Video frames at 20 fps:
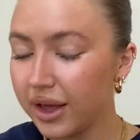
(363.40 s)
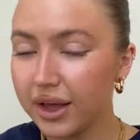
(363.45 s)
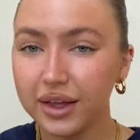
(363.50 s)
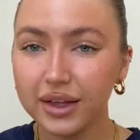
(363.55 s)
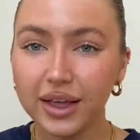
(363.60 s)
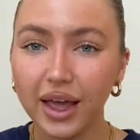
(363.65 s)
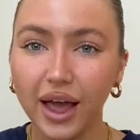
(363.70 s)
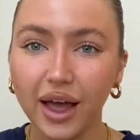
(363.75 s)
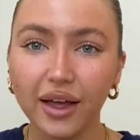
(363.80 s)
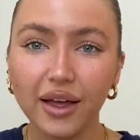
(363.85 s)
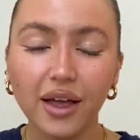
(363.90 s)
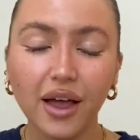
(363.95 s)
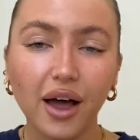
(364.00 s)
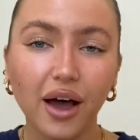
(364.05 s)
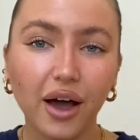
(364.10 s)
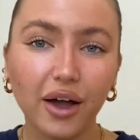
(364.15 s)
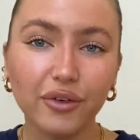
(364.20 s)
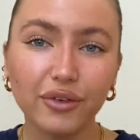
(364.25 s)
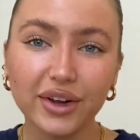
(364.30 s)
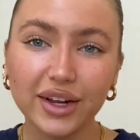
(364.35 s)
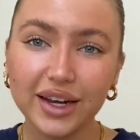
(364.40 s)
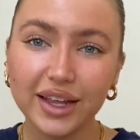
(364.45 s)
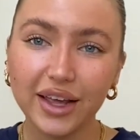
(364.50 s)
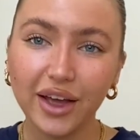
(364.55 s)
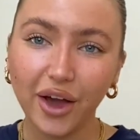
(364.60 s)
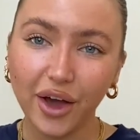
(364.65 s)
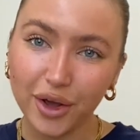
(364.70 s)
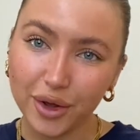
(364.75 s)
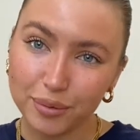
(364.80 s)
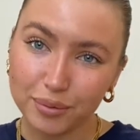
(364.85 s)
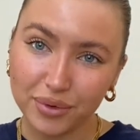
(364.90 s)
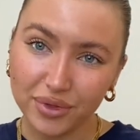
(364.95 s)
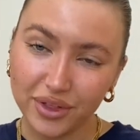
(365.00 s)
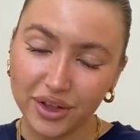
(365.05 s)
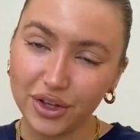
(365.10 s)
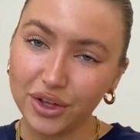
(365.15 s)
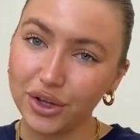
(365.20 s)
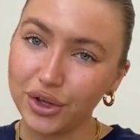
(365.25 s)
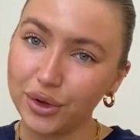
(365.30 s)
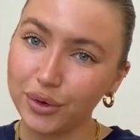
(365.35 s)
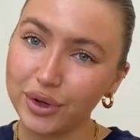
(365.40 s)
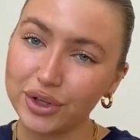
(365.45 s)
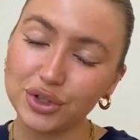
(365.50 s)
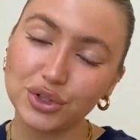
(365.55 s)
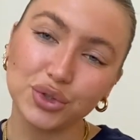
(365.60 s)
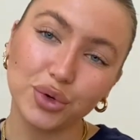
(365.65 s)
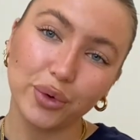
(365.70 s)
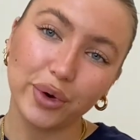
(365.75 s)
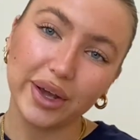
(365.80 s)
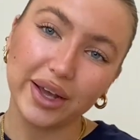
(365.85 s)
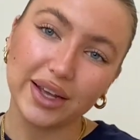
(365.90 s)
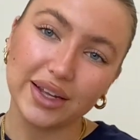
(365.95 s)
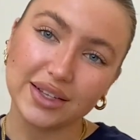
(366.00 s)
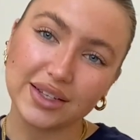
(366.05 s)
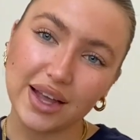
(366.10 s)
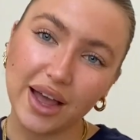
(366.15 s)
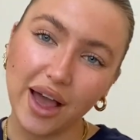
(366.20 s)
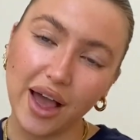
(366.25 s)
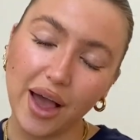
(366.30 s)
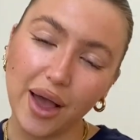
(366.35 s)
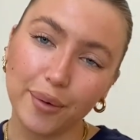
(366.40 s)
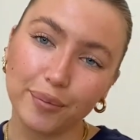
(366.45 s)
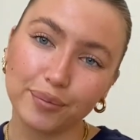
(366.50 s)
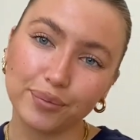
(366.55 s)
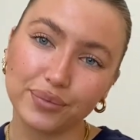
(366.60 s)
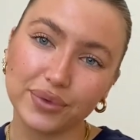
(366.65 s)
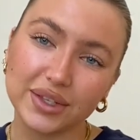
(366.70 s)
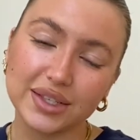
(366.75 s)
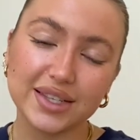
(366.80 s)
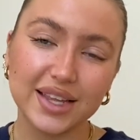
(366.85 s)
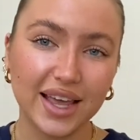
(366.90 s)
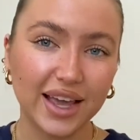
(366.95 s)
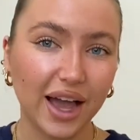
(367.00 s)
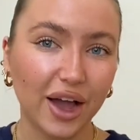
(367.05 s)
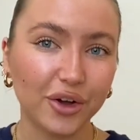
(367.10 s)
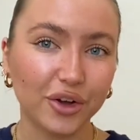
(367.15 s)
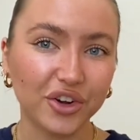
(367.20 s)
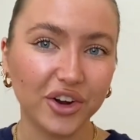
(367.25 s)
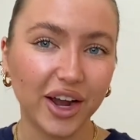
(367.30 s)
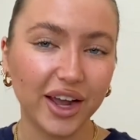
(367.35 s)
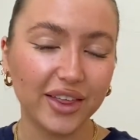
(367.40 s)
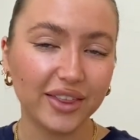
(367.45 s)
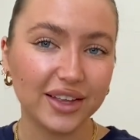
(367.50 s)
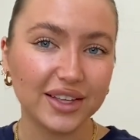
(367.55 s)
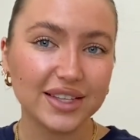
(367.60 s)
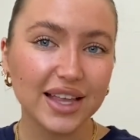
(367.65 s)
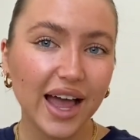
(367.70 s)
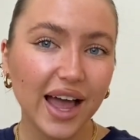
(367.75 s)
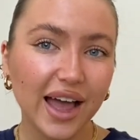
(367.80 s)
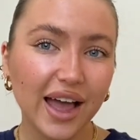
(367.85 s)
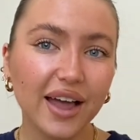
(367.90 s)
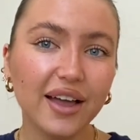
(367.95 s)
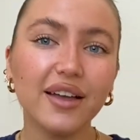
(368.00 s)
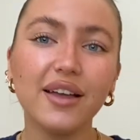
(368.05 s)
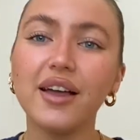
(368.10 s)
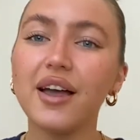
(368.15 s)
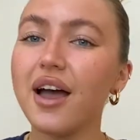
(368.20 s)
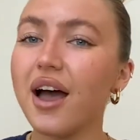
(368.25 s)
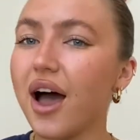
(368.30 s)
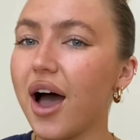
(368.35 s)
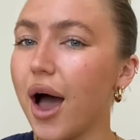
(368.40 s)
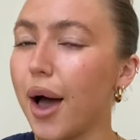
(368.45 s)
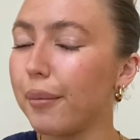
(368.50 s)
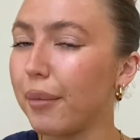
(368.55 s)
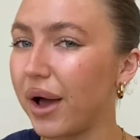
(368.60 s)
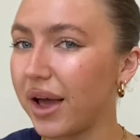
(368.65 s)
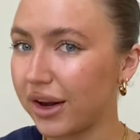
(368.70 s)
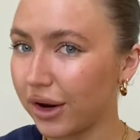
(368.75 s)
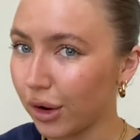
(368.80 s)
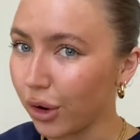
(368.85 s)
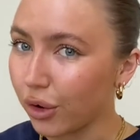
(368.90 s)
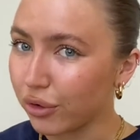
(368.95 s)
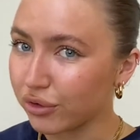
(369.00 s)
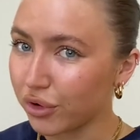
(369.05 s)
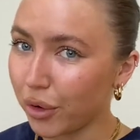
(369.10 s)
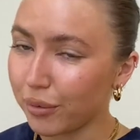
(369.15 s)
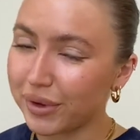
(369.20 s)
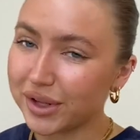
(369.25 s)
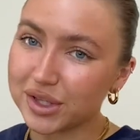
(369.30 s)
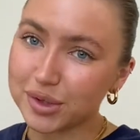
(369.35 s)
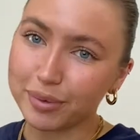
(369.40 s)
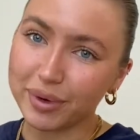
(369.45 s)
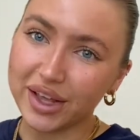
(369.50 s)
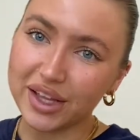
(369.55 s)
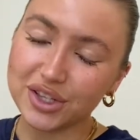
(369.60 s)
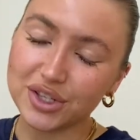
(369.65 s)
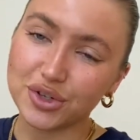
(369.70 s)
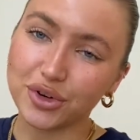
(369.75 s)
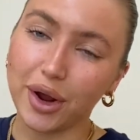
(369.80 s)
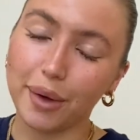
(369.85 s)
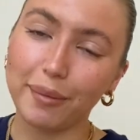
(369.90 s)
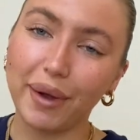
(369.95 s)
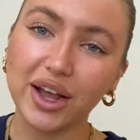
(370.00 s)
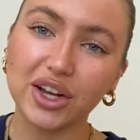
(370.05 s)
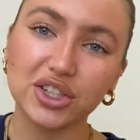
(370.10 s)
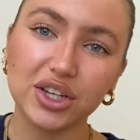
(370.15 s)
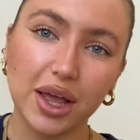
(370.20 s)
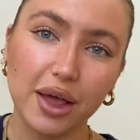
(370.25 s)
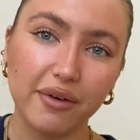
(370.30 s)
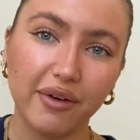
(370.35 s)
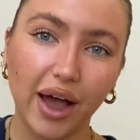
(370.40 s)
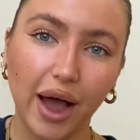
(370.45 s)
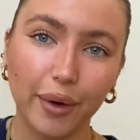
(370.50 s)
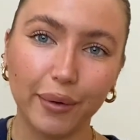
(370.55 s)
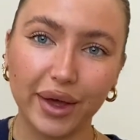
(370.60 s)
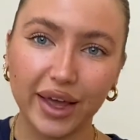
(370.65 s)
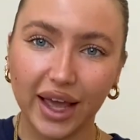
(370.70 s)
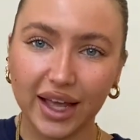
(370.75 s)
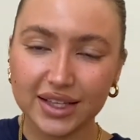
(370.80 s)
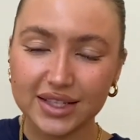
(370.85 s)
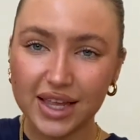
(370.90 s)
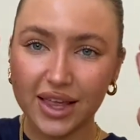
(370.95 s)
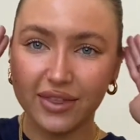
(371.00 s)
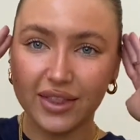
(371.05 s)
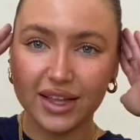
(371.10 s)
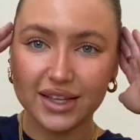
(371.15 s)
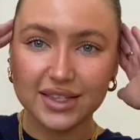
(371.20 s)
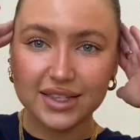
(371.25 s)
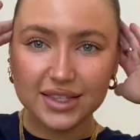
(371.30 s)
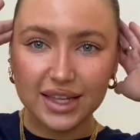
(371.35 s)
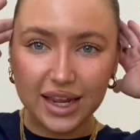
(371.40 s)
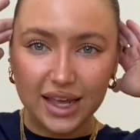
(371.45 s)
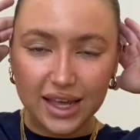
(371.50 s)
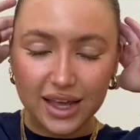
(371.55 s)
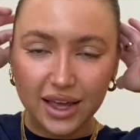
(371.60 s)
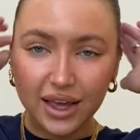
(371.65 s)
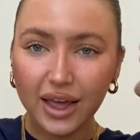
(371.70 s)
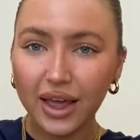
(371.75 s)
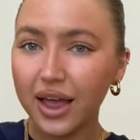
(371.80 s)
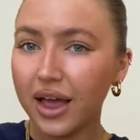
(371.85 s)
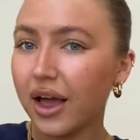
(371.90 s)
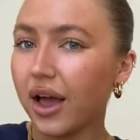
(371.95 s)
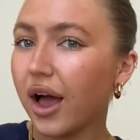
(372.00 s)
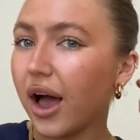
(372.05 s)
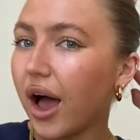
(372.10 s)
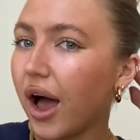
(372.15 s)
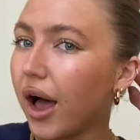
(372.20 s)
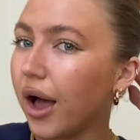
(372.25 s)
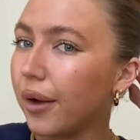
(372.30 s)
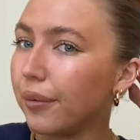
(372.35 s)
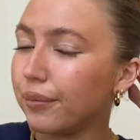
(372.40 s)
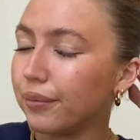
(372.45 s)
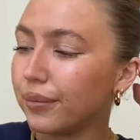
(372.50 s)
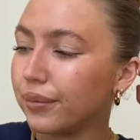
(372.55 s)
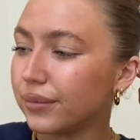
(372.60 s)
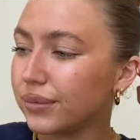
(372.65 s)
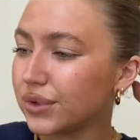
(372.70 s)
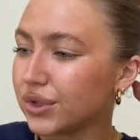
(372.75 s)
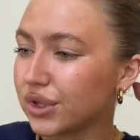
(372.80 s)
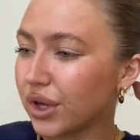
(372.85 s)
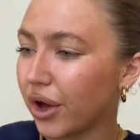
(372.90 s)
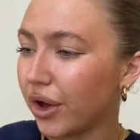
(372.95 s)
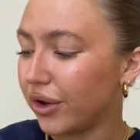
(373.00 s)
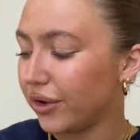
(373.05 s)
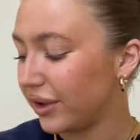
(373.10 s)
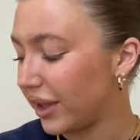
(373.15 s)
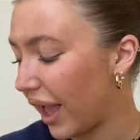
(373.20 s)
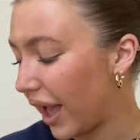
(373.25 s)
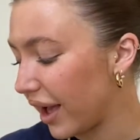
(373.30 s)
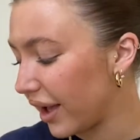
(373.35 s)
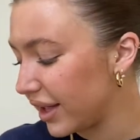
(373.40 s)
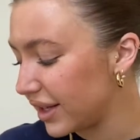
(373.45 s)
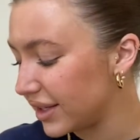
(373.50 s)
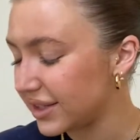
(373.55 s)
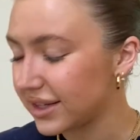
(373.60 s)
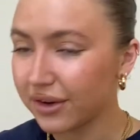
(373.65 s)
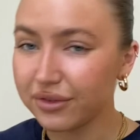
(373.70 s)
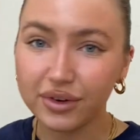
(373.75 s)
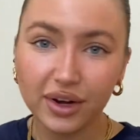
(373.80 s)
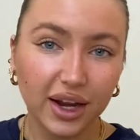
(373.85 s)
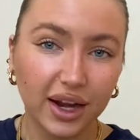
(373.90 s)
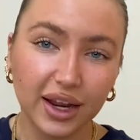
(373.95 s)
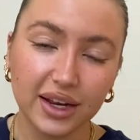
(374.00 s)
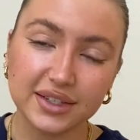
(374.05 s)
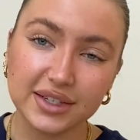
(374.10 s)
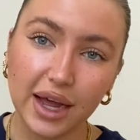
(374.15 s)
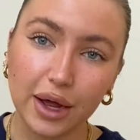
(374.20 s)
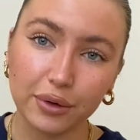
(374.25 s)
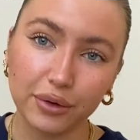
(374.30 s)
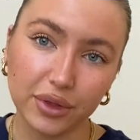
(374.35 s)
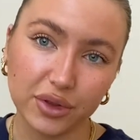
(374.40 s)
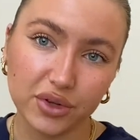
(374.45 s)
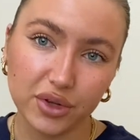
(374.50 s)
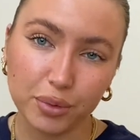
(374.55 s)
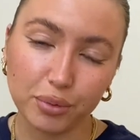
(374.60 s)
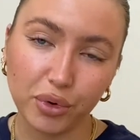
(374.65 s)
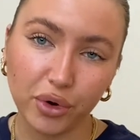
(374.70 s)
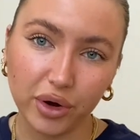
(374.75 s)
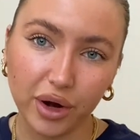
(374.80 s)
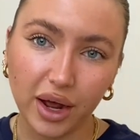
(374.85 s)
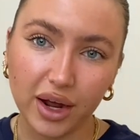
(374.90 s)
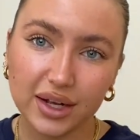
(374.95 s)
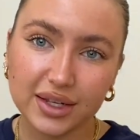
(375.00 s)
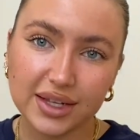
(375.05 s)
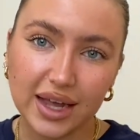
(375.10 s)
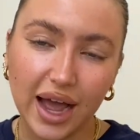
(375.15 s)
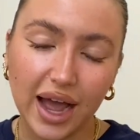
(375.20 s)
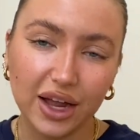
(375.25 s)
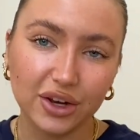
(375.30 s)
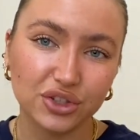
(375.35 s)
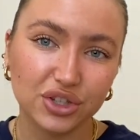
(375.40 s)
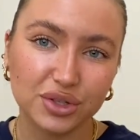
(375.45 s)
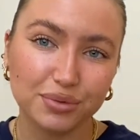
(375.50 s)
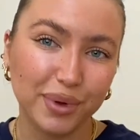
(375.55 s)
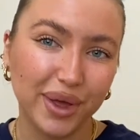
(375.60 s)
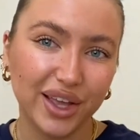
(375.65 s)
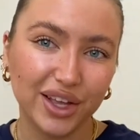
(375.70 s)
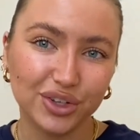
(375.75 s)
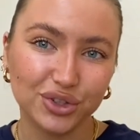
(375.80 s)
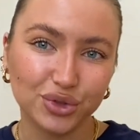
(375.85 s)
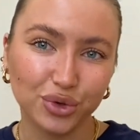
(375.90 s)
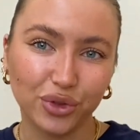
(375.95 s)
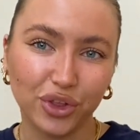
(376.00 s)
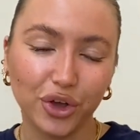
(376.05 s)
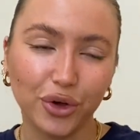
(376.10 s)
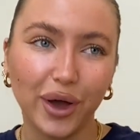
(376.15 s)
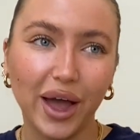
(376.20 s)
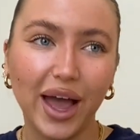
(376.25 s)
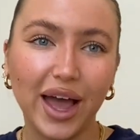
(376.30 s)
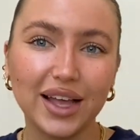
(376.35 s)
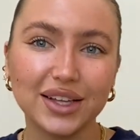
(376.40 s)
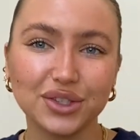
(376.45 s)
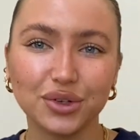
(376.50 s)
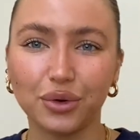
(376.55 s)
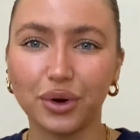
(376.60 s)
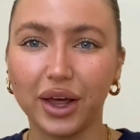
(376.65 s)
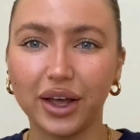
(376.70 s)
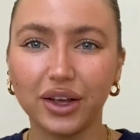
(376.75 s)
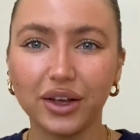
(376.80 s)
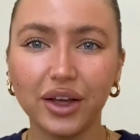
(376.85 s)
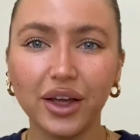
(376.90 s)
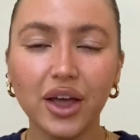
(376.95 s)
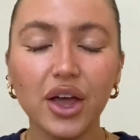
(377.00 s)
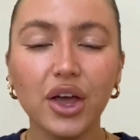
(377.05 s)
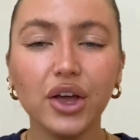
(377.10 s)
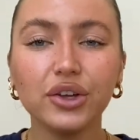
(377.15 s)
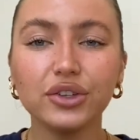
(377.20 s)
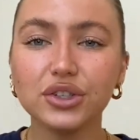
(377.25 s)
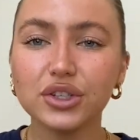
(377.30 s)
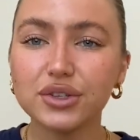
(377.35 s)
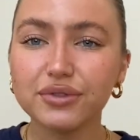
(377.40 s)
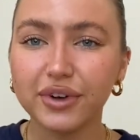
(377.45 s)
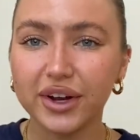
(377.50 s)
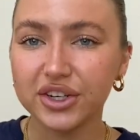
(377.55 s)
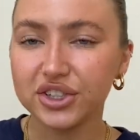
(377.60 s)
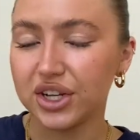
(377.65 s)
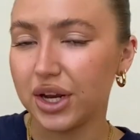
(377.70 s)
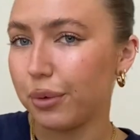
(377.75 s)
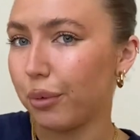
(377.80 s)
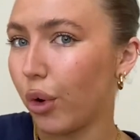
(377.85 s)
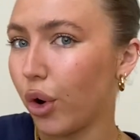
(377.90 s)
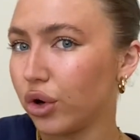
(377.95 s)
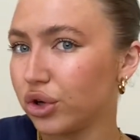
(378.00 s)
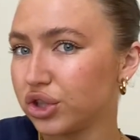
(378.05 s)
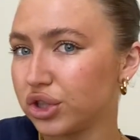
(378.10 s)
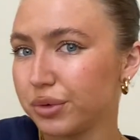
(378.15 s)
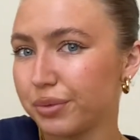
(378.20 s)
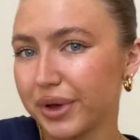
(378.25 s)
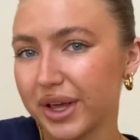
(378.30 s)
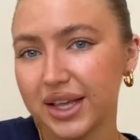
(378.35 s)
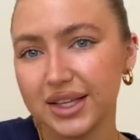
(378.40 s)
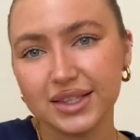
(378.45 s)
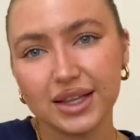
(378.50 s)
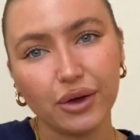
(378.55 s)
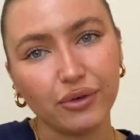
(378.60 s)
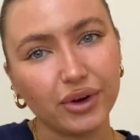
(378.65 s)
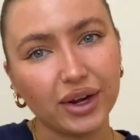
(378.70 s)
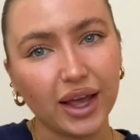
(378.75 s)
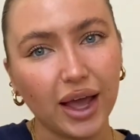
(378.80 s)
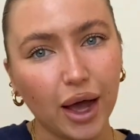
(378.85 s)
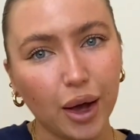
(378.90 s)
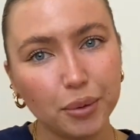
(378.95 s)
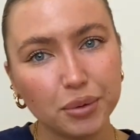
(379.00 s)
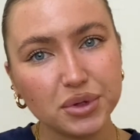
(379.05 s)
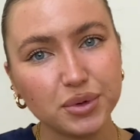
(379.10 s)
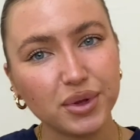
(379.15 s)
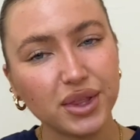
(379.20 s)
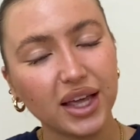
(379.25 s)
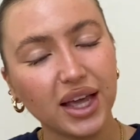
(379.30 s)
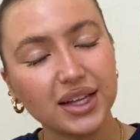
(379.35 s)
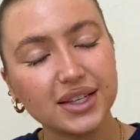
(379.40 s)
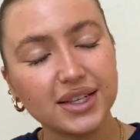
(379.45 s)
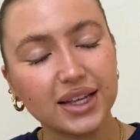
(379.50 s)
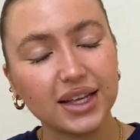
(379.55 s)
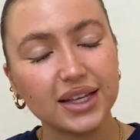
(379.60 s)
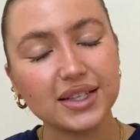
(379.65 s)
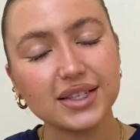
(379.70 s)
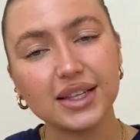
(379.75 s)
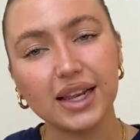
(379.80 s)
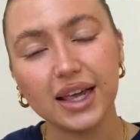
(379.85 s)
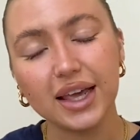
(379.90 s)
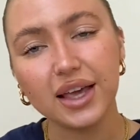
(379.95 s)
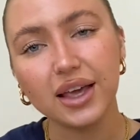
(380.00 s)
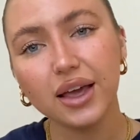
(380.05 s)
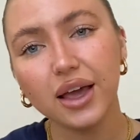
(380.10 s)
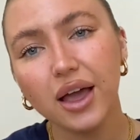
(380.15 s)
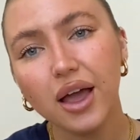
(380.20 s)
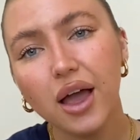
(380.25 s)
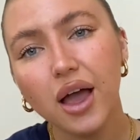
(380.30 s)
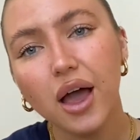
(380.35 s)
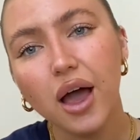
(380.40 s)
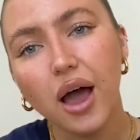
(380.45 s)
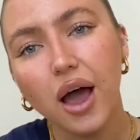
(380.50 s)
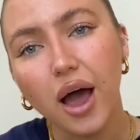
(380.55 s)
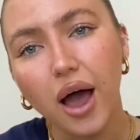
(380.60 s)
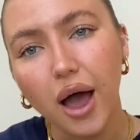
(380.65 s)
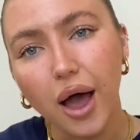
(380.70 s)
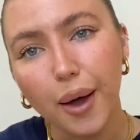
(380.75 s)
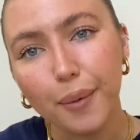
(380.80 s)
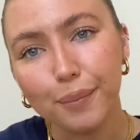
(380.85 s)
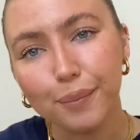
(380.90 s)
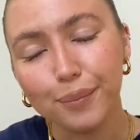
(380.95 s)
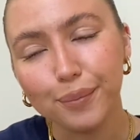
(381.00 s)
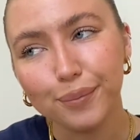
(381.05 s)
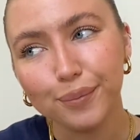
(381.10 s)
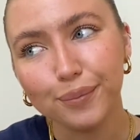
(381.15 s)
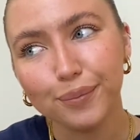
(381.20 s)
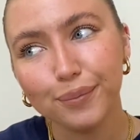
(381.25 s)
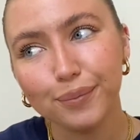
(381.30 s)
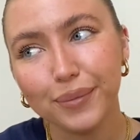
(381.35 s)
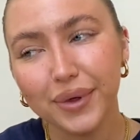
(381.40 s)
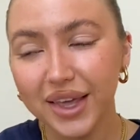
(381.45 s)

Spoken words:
yeah, I really hope that you enjoyed seeing how I create this hair. I had a lot of comments on my Instagram actually of how I get it this sleek. So yeah, it's definitely down to the product and just making sure that your hair is not like just freshly washed, because that really helps with getting it sleek. But